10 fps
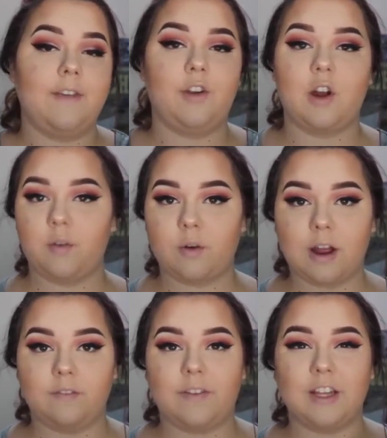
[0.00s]
If you don't have a
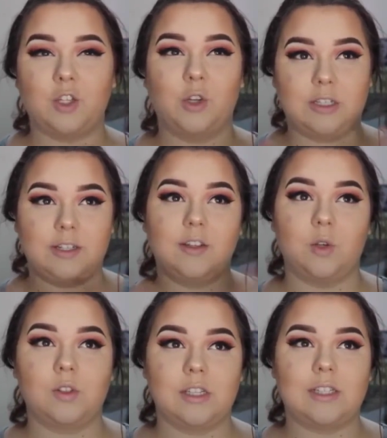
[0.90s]
round face, you can still
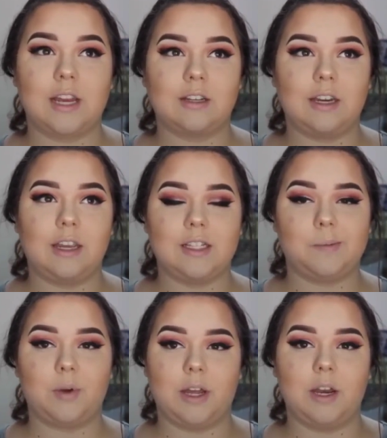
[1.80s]
use these techniques,
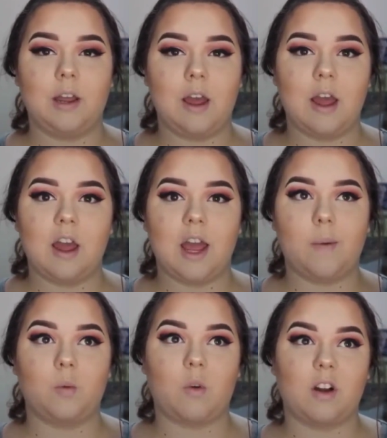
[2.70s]
but I
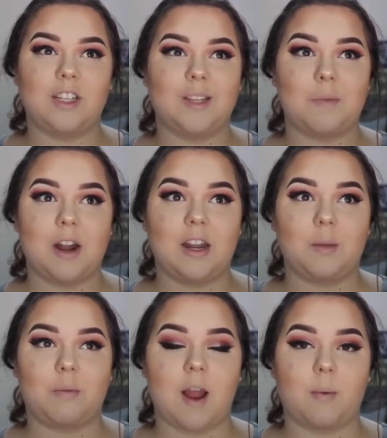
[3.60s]
would watch somebody
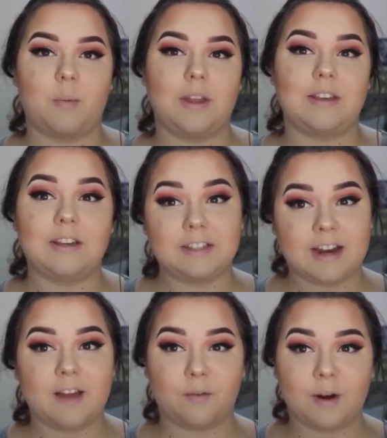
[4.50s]
that probably doesn't
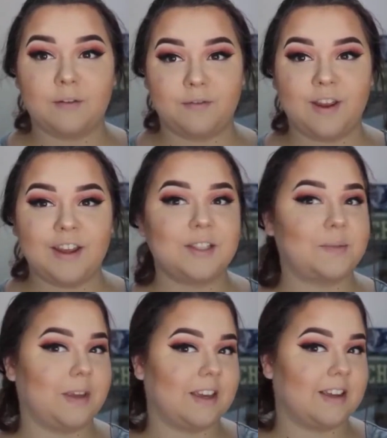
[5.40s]
have a round
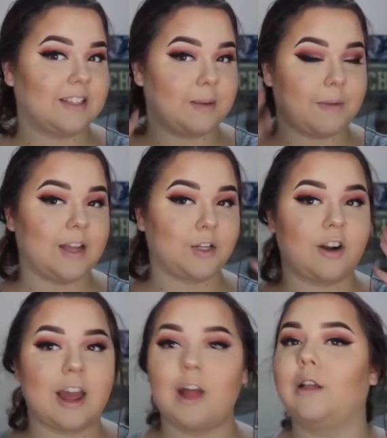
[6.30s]
face because it might
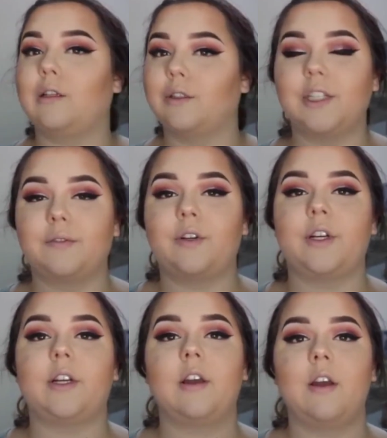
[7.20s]
turn out a little
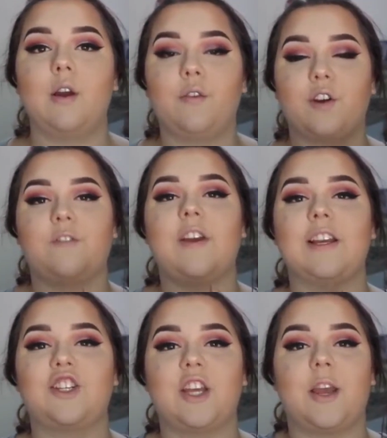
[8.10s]
different for your
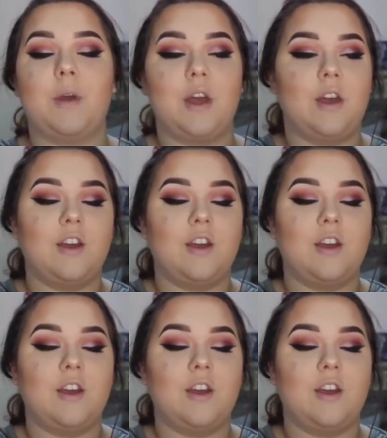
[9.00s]
face shape.